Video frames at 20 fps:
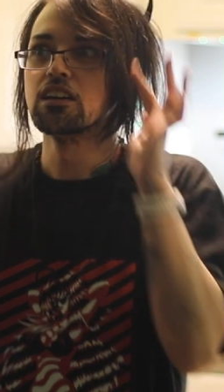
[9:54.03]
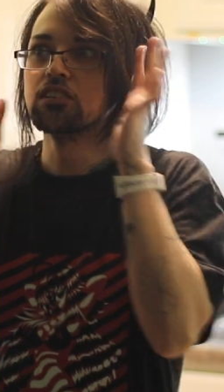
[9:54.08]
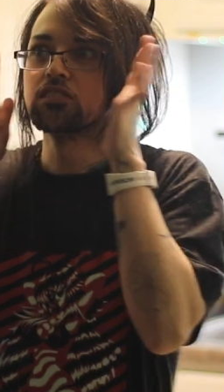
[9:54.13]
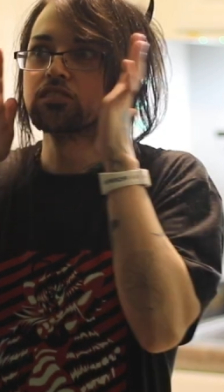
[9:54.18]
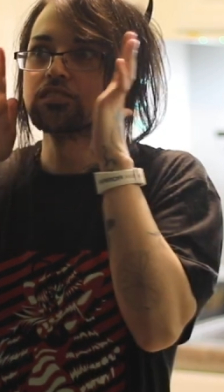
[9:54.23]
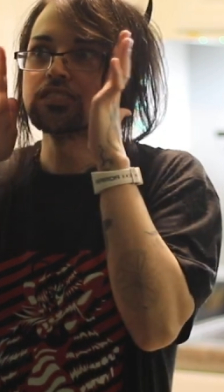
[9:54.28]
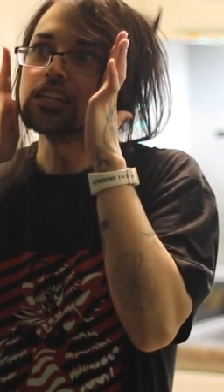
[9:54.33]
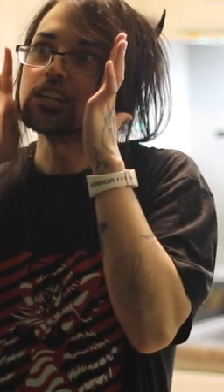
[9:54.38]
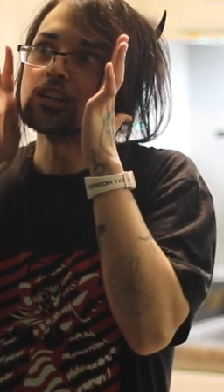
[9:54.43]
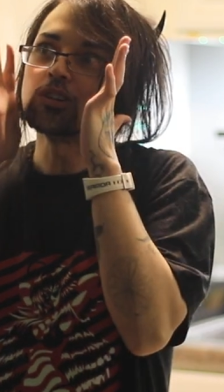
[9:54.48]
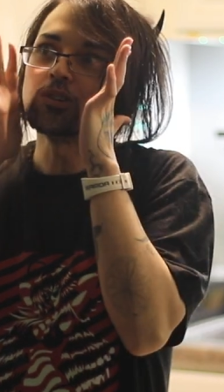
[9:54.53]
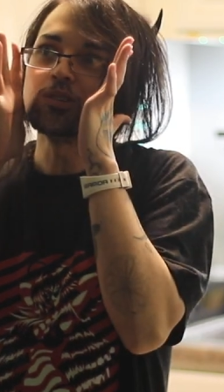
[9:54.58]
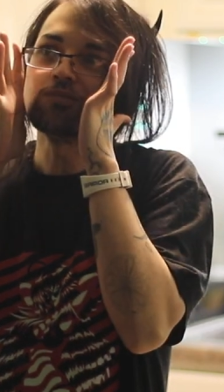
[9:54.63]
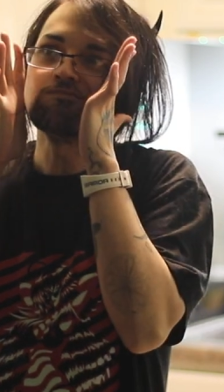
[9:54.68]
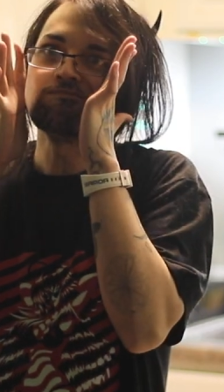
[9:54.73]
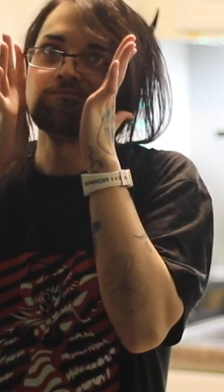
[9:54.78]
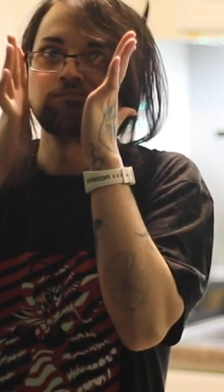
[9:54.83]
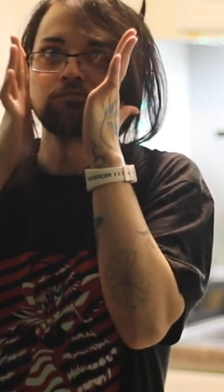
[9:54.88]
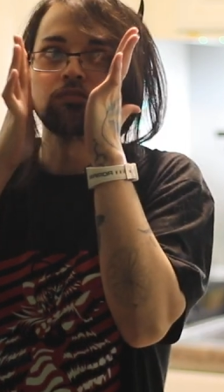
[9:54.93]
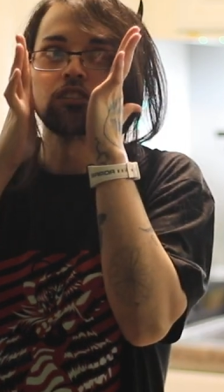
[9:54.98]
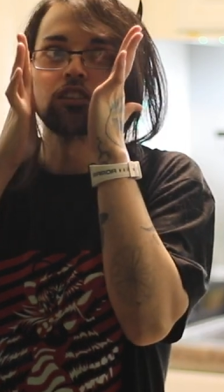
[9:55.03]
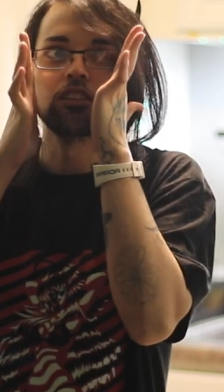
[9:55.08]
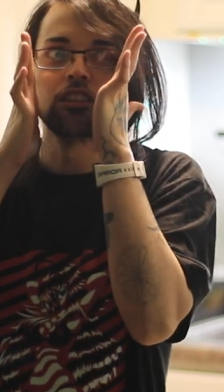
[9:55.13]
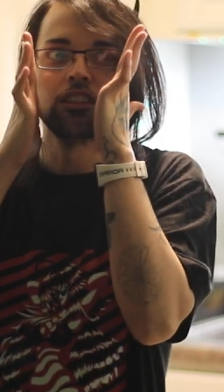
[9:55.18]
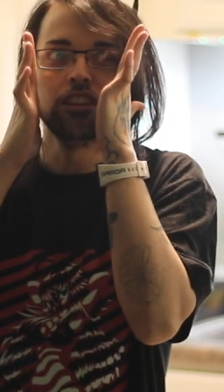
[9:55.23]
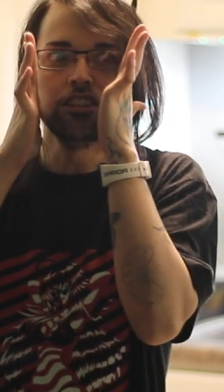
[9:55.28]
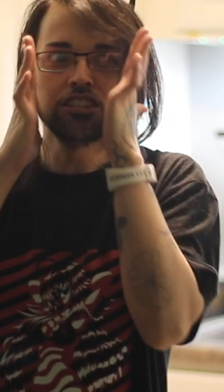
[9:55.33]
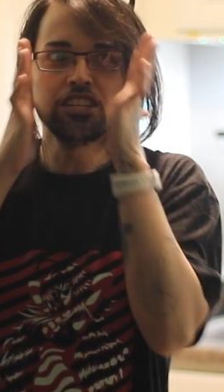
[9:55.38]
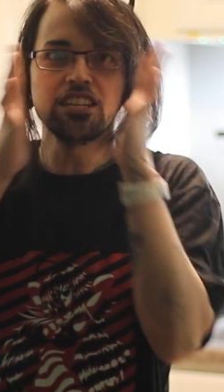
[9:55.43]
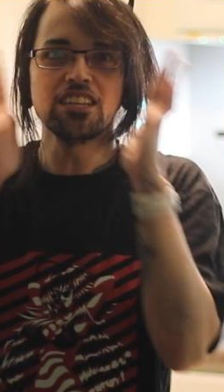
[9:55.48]
So,
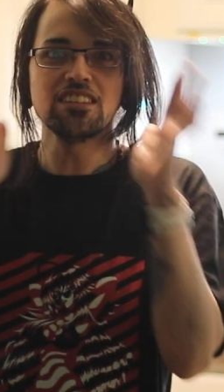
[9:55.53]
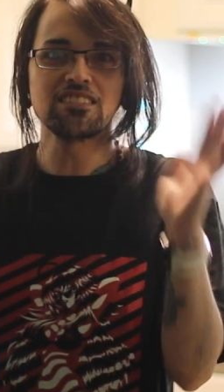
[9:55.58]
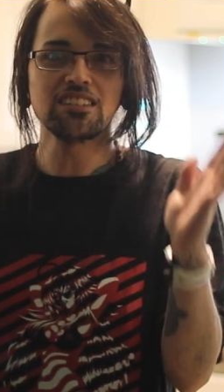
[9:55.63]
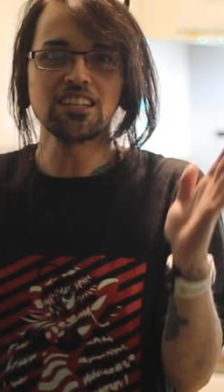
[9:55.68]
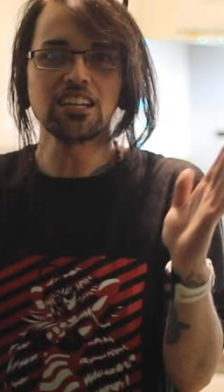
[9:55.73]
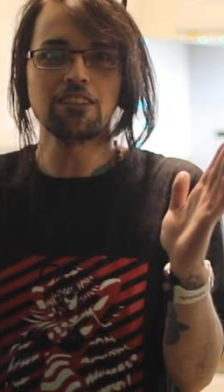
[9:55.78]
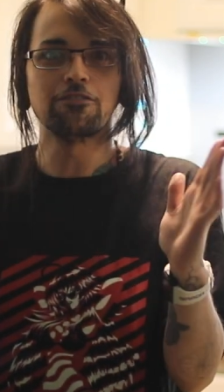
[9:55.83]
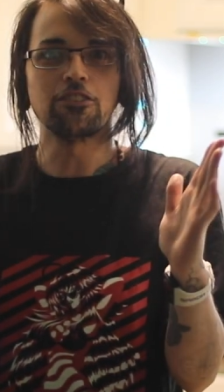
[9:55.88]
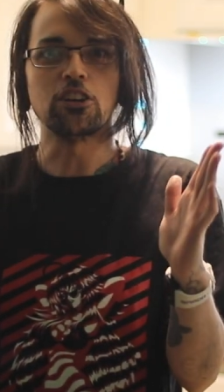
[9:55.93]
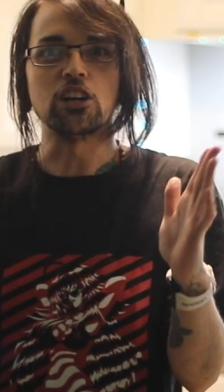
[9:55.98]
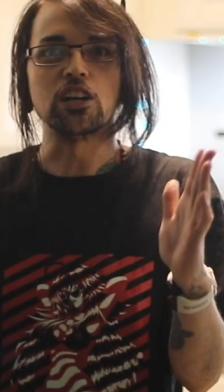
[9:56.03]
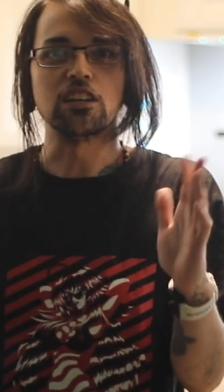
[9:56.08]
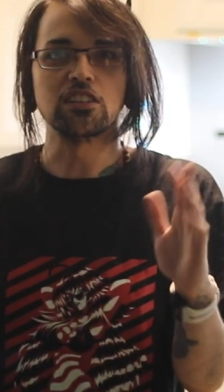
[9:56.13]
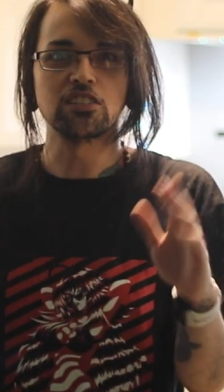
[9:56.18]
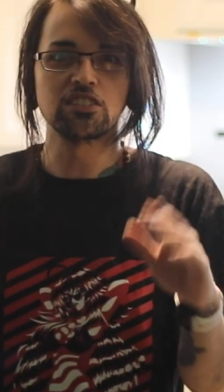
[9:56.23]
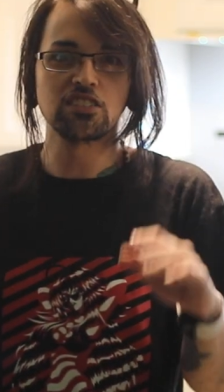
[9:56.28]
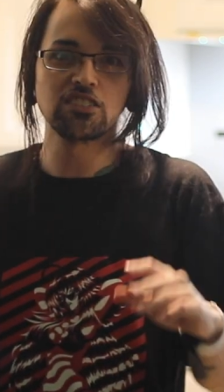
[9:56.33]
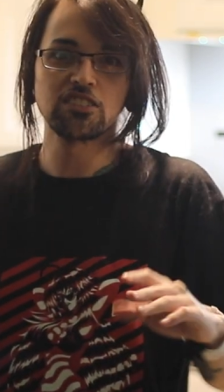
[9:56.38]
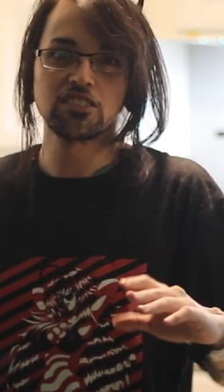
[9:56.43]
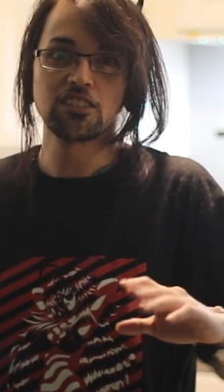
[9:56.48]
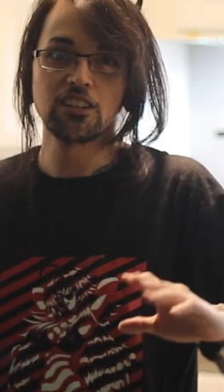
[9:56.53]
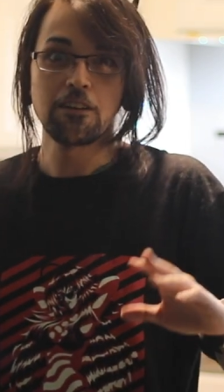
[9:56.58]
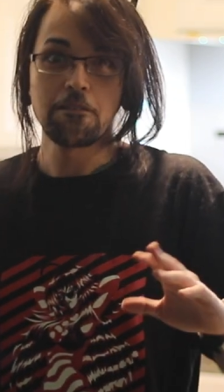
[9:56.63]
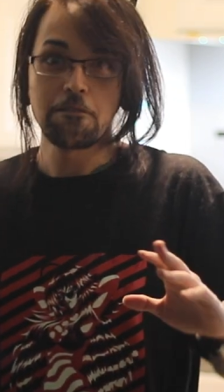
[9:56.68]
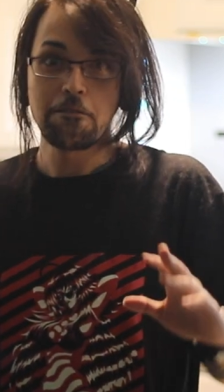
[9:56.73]
the Disneyverse